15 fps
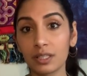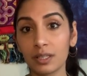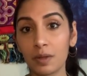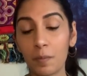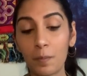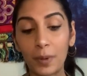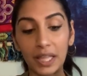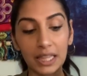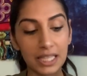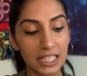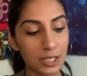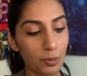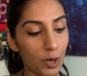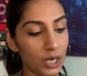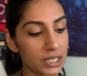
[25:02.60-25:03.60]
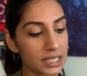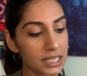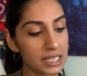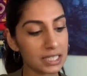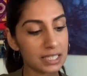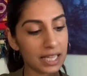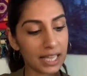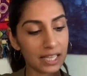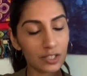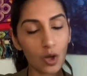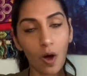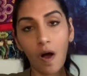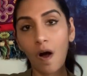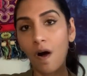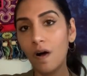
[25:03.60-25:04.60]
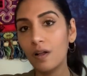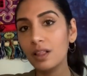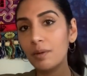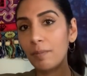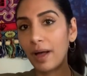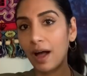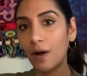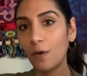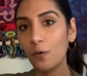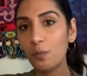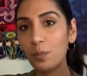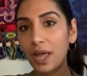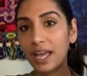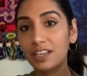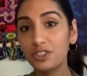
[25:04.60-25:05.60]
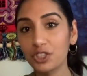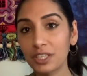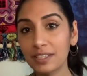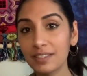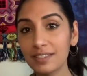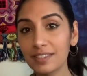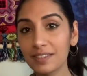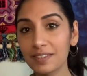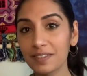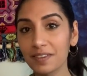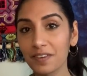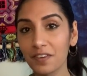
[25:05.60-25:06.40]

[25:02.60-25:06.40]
But this person is like, it's all about patience,